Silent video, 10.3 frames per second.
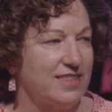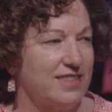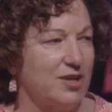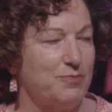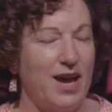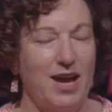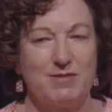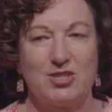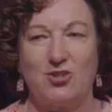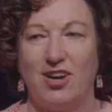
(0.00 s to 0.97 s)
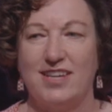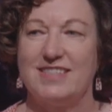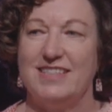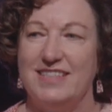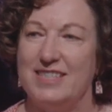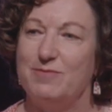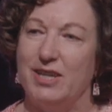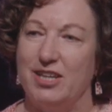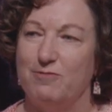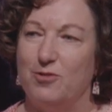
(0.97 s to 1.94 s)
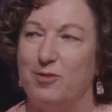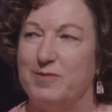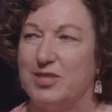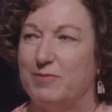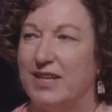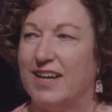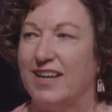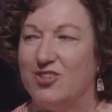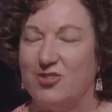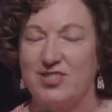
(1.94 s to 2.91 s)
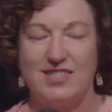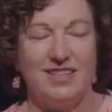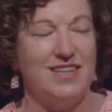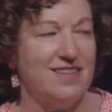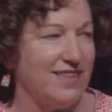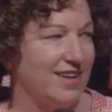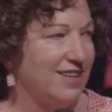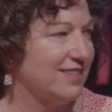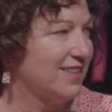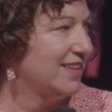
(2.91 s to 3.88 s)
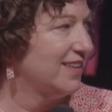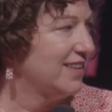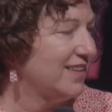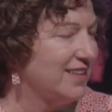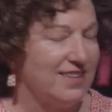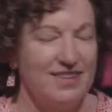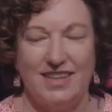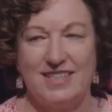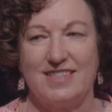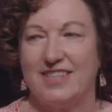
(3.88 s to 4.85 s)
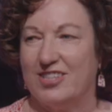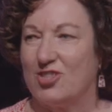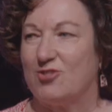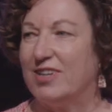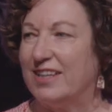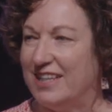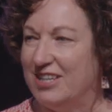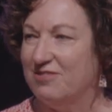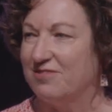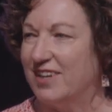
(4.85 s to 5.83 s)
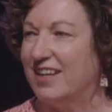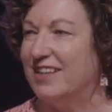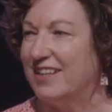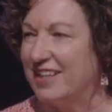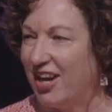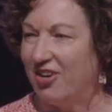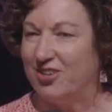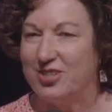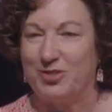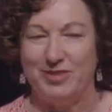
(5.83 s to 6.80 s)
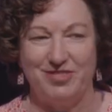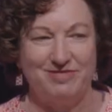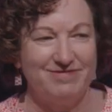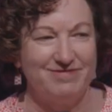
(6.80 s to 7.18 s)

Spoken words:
that perhaps Christ is being formed in me and you're seeing that, that is such a relief and an encouragement.